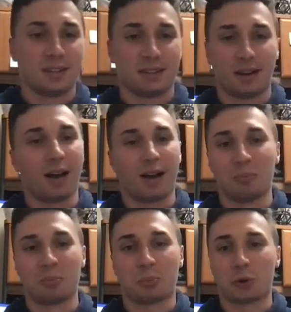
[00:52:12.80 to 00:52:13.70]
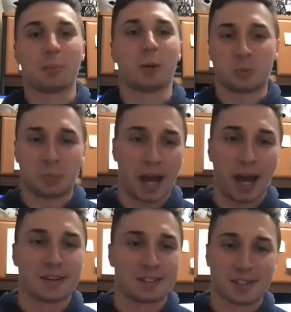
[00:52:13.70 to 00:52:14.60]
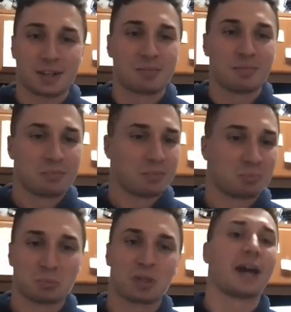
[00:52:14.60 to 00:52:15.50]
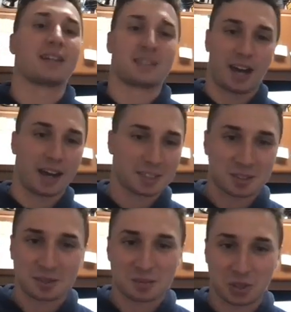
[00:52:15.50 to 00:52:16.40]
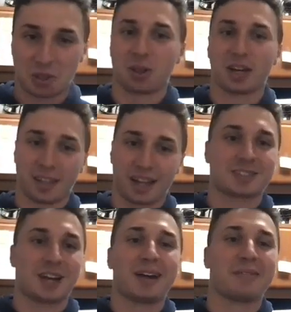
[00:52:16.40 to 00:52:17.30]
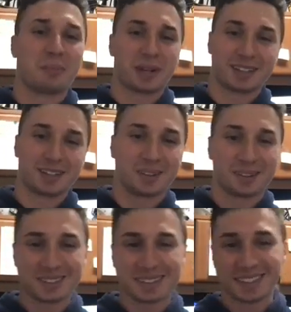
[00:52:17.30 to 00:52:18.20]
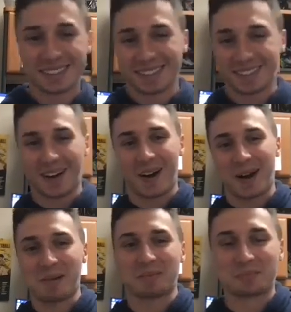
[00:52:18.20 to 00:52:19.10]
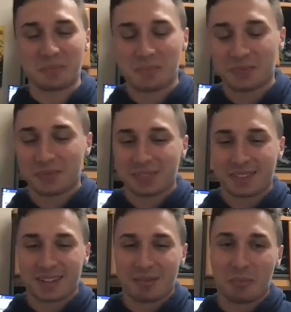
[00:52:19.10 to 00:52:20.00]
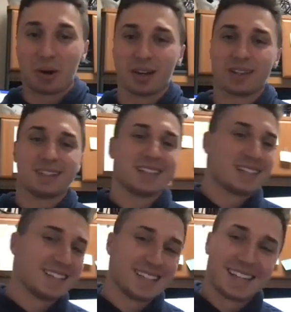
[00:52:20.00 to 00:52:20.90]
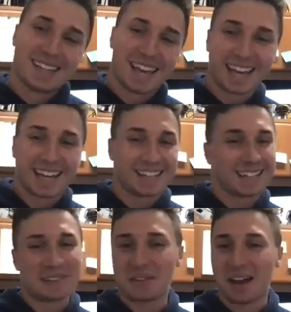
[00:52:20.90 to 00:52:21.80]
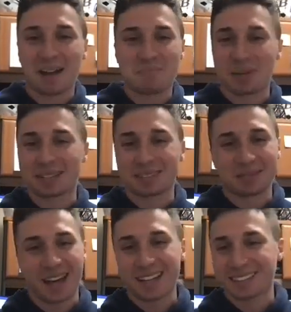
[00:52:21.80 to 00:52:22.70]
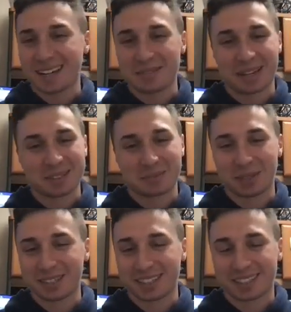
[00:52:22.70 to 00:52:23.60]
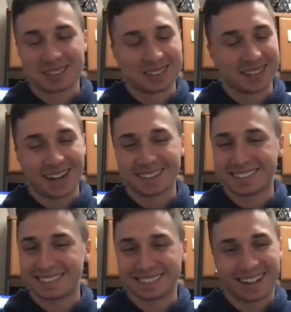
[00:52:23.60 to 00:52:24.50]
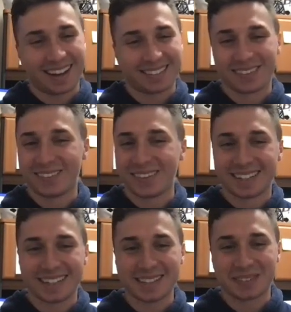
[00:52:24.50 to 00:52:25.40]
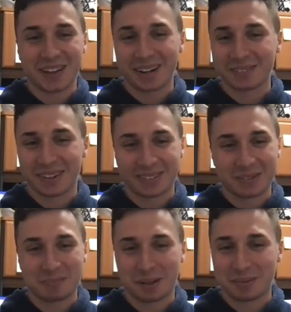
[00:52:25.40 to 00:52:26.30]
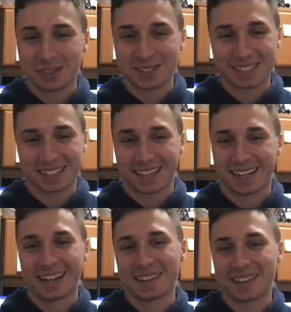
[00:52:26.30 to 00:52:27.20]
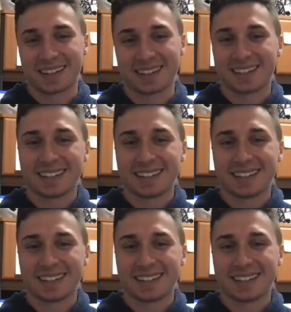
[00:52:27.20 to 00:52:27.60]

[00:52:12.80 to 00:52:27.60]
Pretty much patented leg attacks. So like that's kind of a big deal. Um, but and I picked him last time against Billy Q. I don't know what it is, man. I'm going with Barboza again. I think